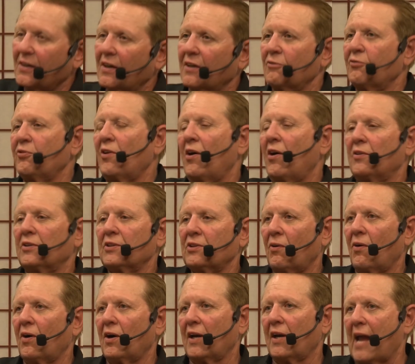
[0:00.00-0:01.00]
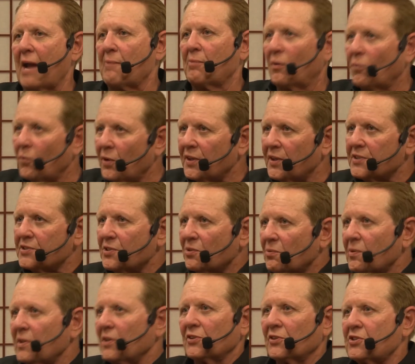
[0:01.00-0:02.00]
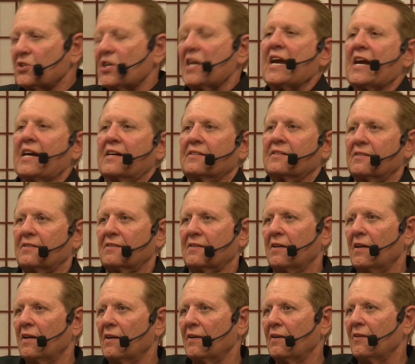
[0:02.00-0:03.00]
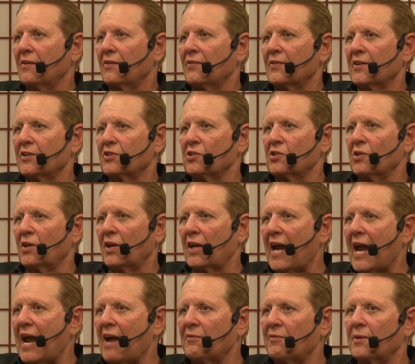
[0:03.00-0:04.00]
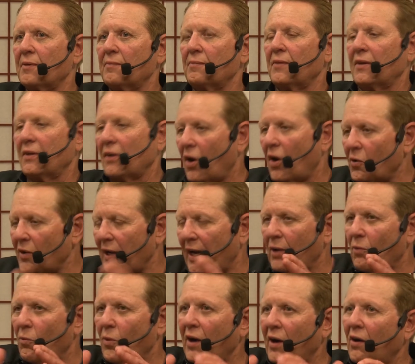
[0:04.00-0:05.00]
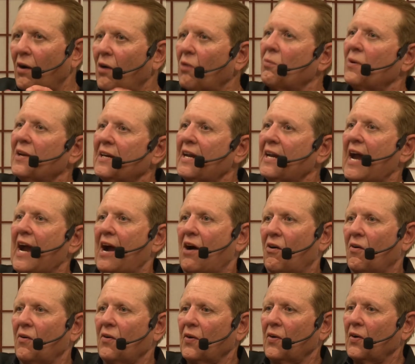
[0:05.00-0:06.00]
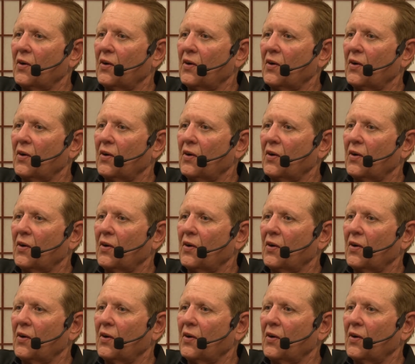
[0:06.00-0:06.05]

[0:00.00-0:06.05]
and fall into our lap, but where there's a real chance that you could have okay, where are we now?